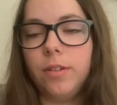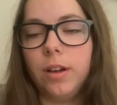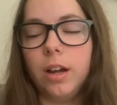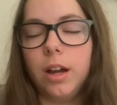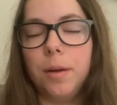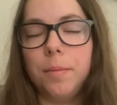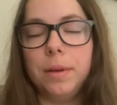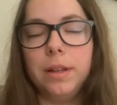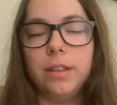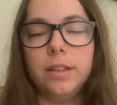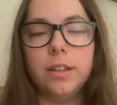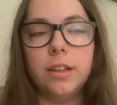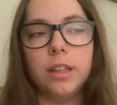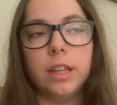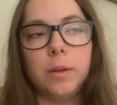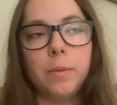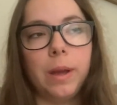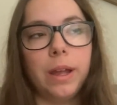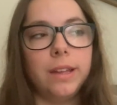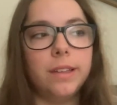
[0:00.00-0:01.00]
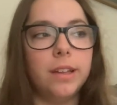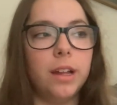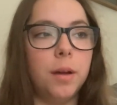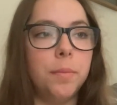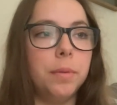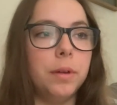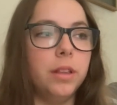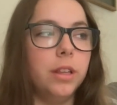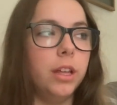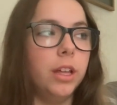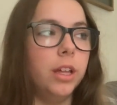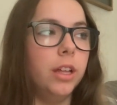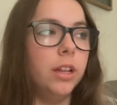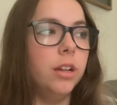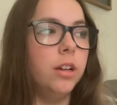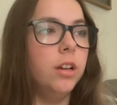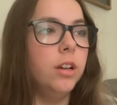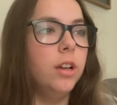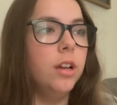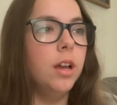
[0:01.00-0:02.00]
until he wakes up, and
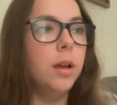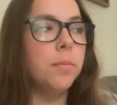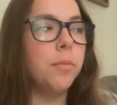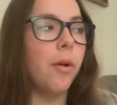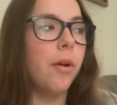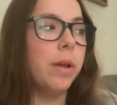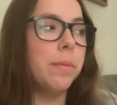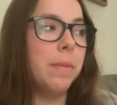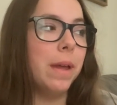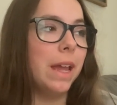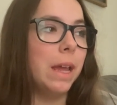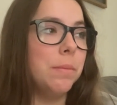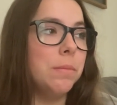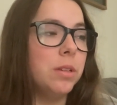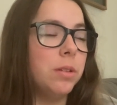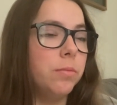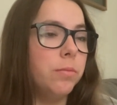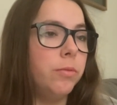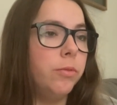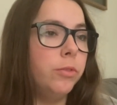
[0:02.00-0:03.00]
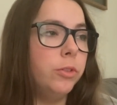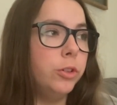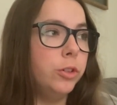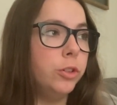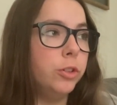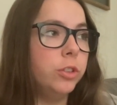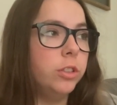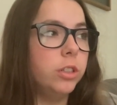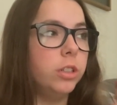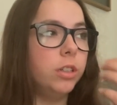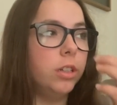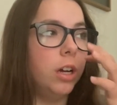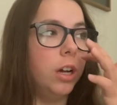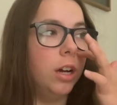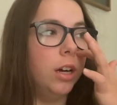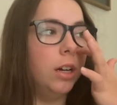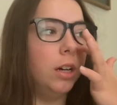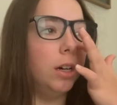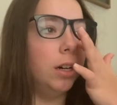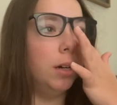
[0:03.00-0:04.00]
then probably make him some food
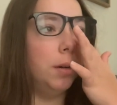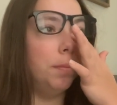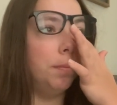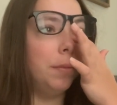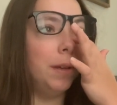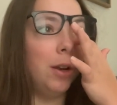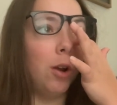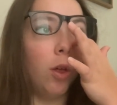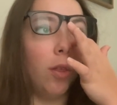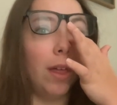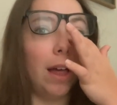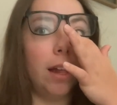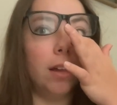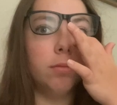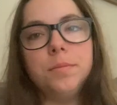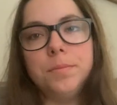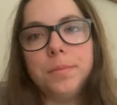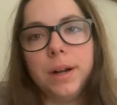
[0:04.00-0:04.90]
and all that.